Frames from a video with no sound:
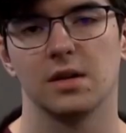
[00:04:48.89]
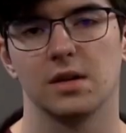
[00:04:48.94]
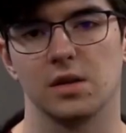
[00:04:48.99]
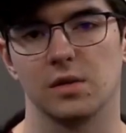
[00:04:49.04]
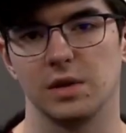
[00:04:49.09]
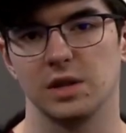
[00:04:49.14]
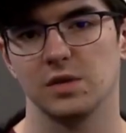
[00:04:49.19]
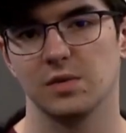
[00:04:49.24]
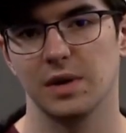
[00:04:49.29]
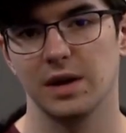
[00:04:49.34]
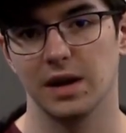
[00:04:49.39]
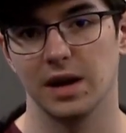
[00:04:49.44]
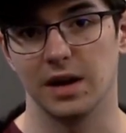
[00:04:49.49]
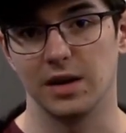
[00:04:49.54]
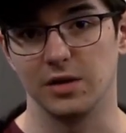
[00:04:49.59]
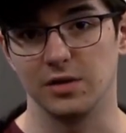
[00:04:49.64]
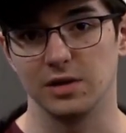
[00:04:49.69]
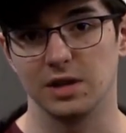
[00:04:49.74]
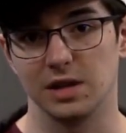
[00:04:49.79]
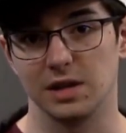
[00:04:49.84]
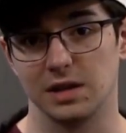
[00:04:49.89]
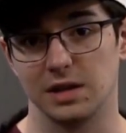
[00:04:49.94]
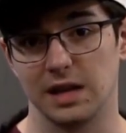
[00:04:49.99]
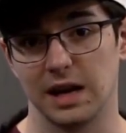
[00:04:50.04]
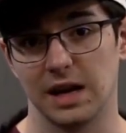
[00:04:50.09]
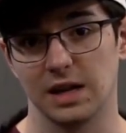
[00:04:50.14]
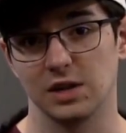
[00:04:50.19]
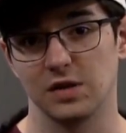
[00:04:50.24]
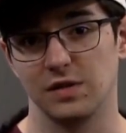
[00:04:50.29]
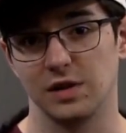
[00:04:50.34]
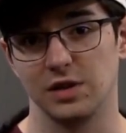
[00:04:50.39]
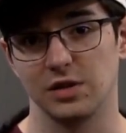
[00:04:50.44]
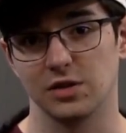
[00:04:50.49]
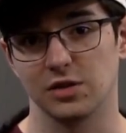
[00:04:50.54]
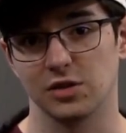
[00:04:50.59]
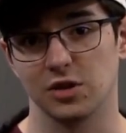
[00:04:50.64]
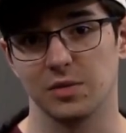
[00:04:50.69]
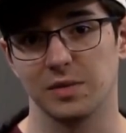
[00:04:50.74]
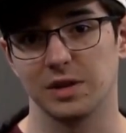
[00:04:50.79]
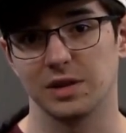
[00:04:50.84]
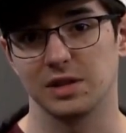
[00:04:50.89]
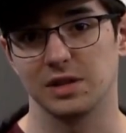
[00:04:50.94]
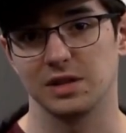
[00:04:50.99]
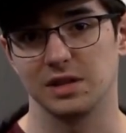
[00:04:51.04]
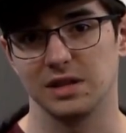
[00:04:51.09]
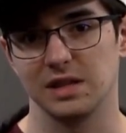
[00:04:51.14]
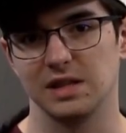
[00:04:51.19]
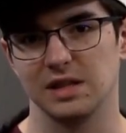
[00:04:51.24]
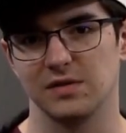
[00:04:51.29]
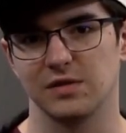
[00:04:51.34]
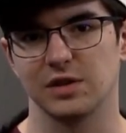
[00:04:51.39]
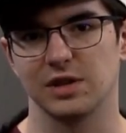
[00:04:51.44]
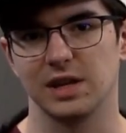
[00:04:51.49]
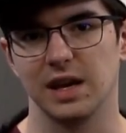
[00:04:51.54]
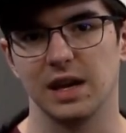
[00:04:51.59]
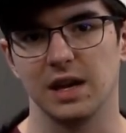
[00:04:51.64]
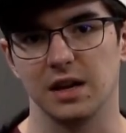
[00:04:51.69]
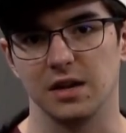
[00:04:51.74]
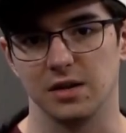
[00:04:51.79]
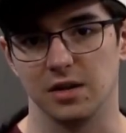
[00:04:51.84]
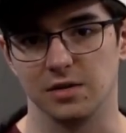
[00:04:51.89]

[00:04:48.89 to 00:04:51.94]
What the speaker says: The reason why I use the detach feature so much is for taking